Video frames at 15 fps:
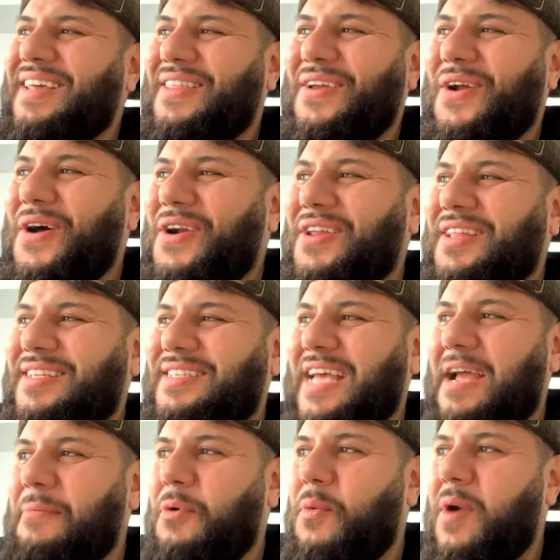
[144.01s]
that are under the
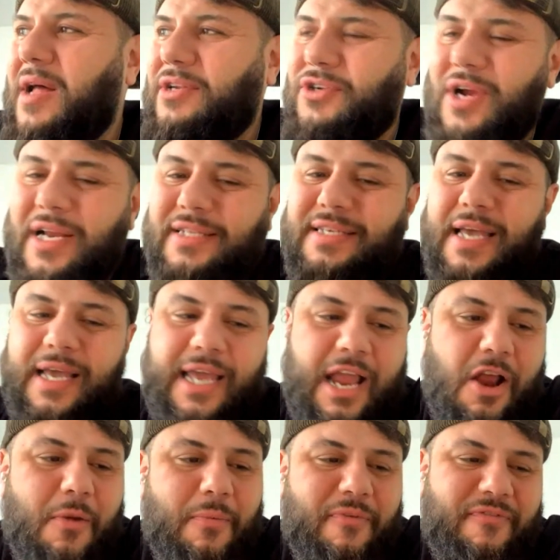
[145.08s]
table while trying to take
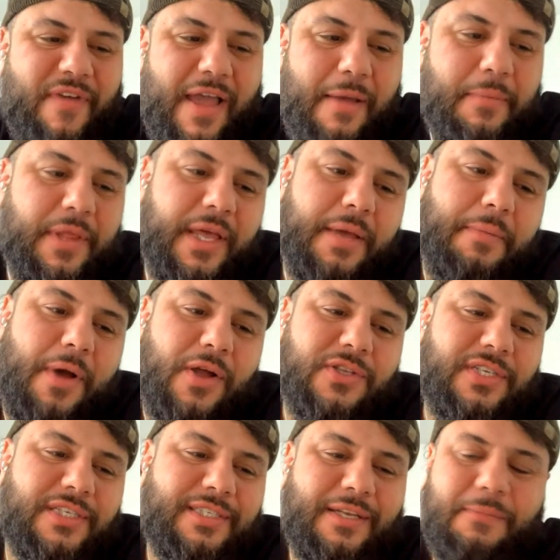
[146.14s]
care of my family and my
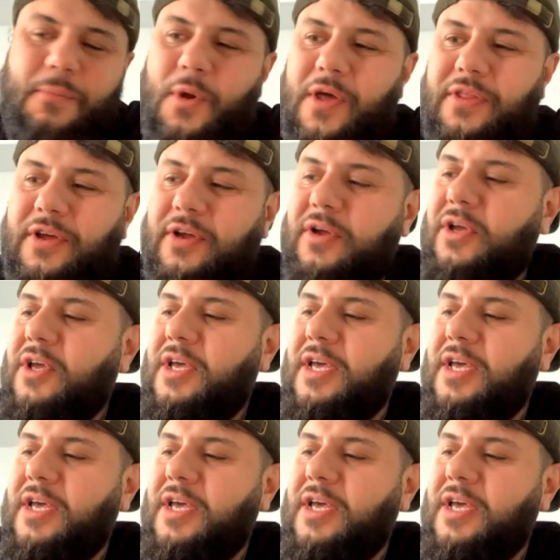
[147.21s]
autistic brother,